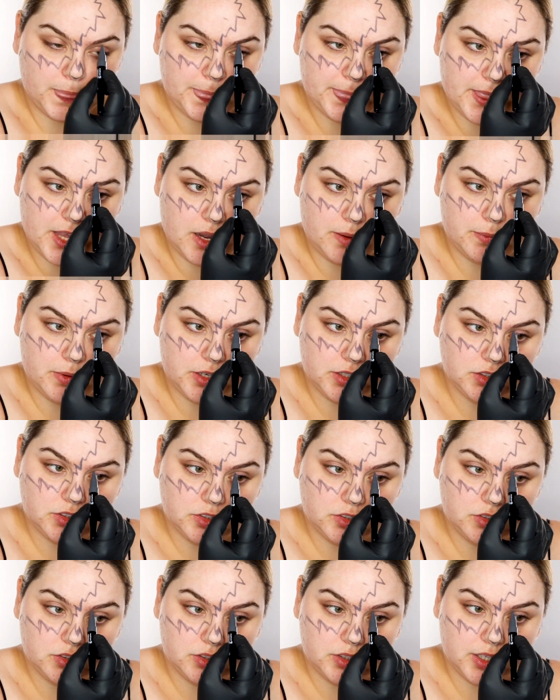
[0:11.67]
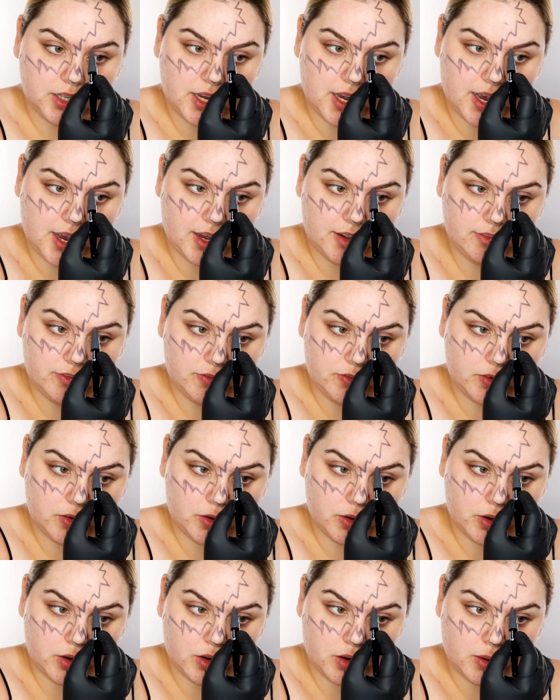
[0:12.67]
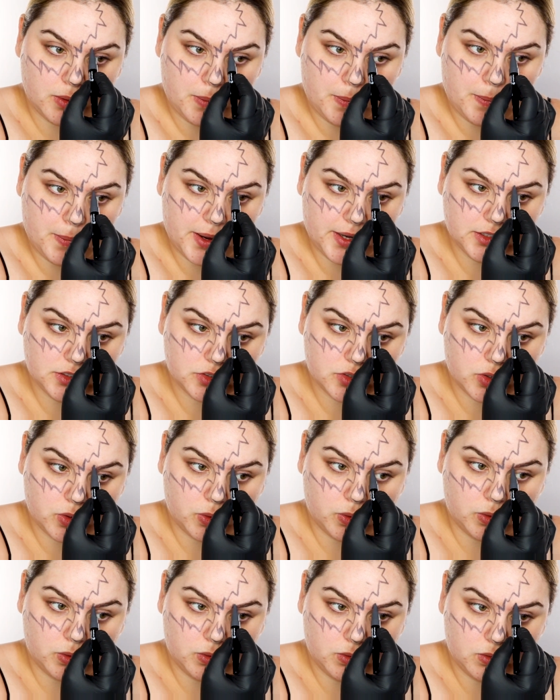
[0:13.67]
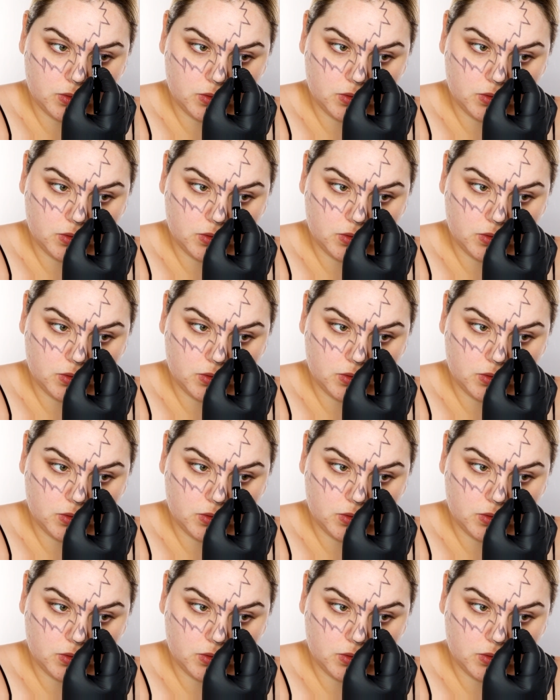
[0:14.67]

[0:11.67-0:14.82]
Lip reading: Now I'm going to do the guy for my school.